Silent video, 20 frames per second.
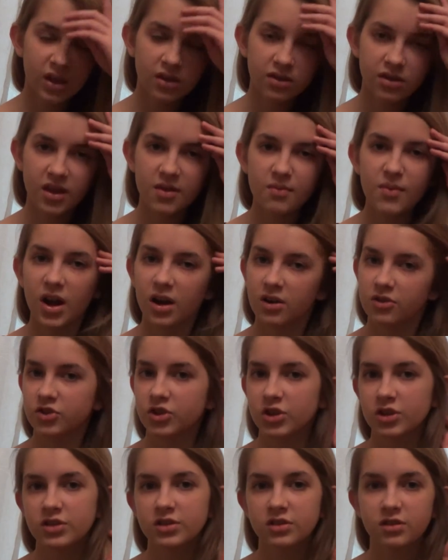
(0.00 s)
The
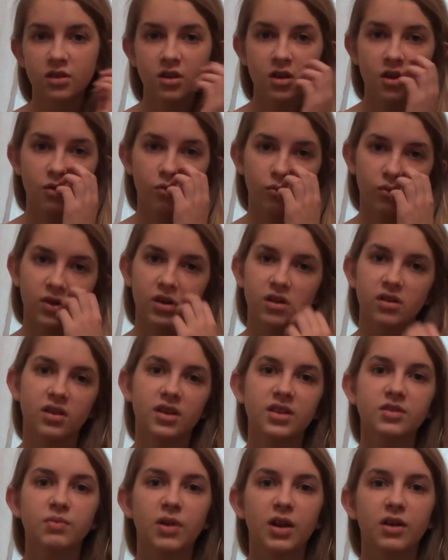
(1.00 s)
marches were
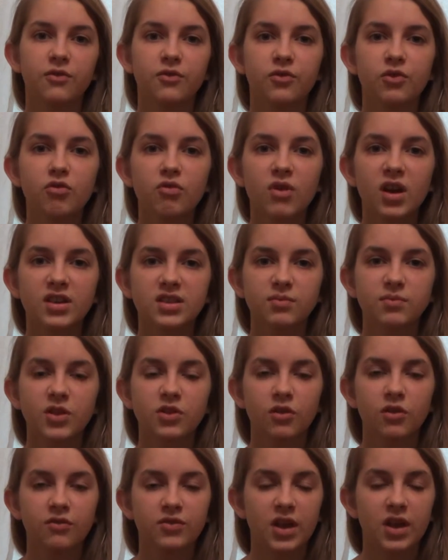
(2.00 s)
led by three wise
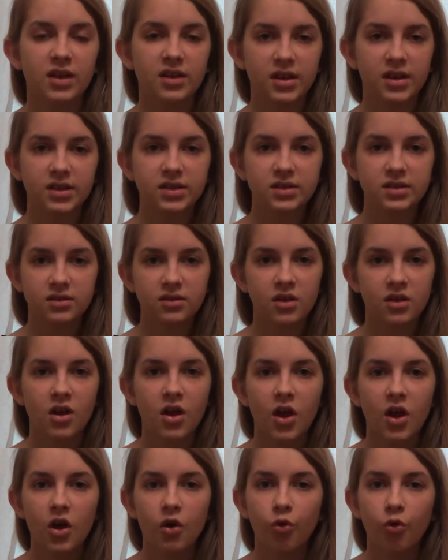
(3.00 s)
men of the East,
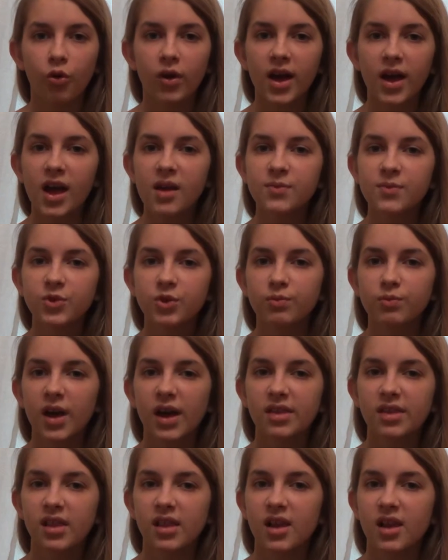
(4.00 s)
who came to
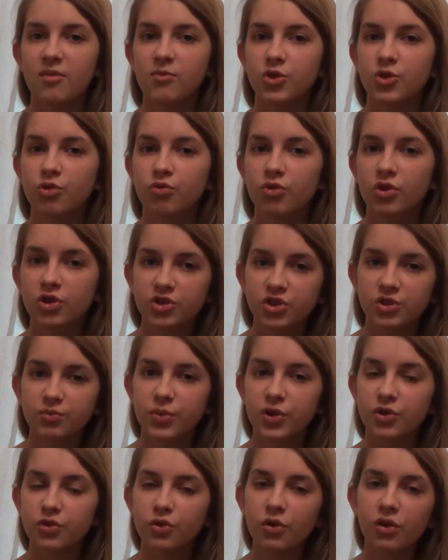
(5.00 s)
Bethlehem to worship
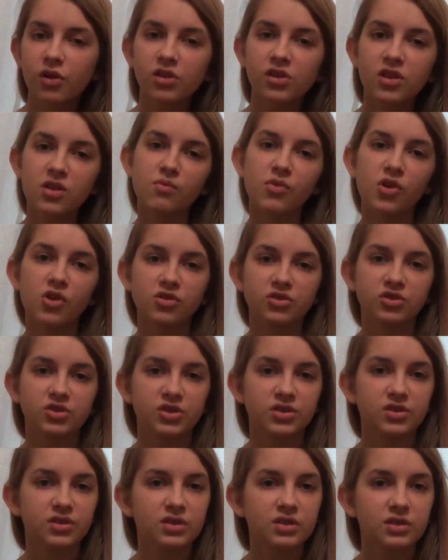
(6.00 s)
newly born
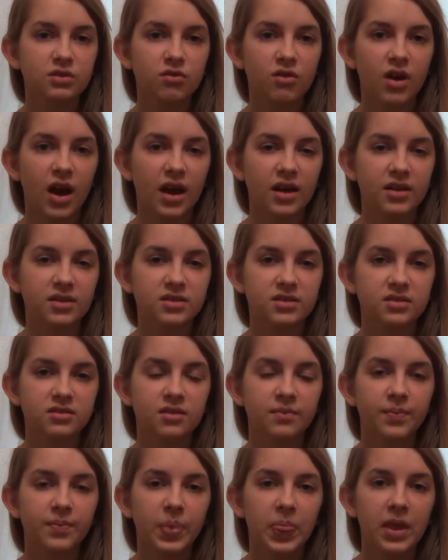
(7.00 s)
Jesus Christ.
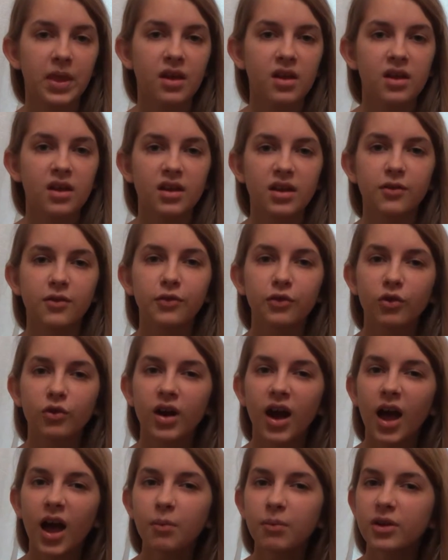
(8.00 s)
If you
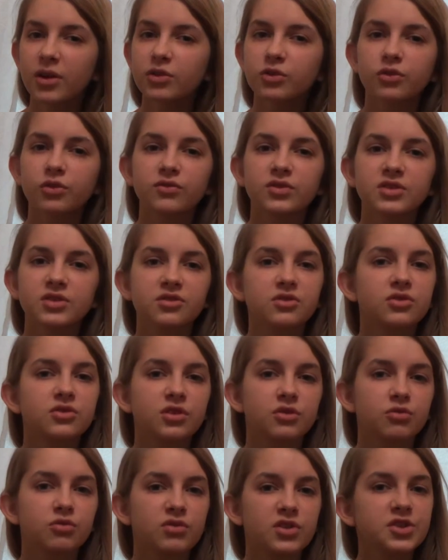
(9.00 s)
happen to visit
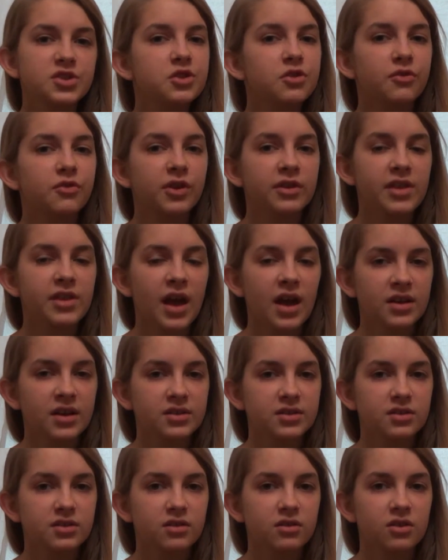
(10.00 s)
the Treaty of
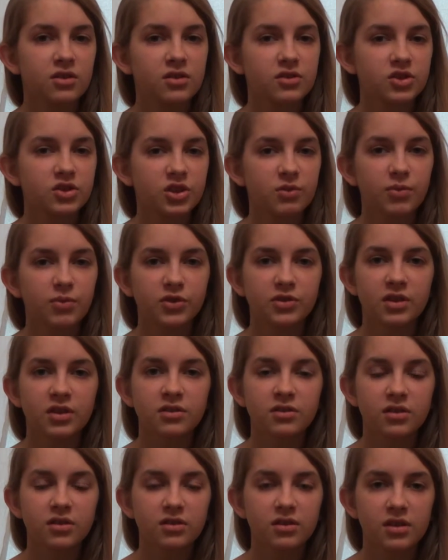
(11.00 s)
Gdańsk, Sopot
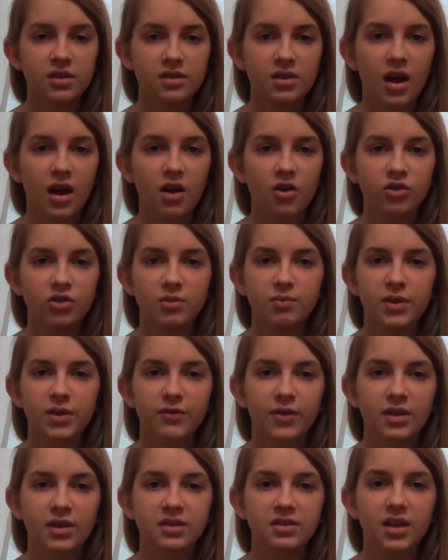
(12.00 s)
and Gdynia on
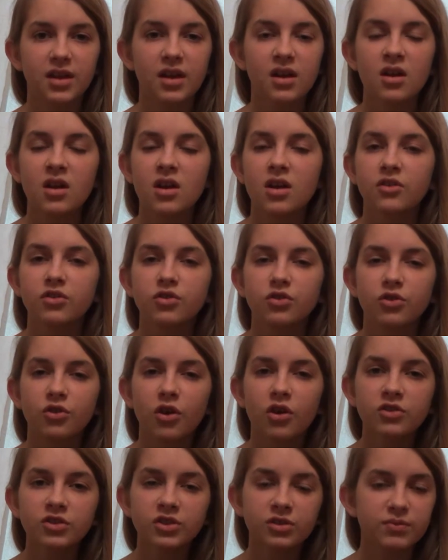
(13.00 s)
Epiphany Day,
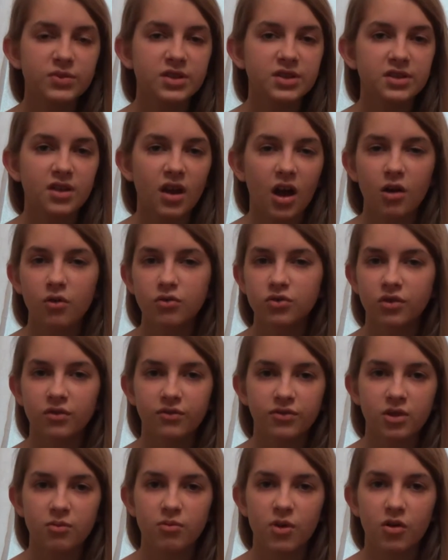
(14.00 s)
don't miss out
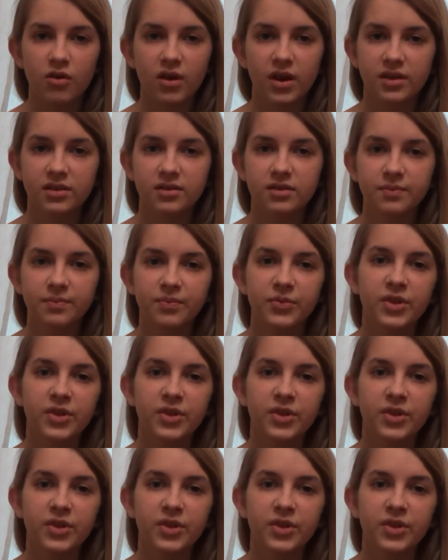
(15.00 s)
of the parade.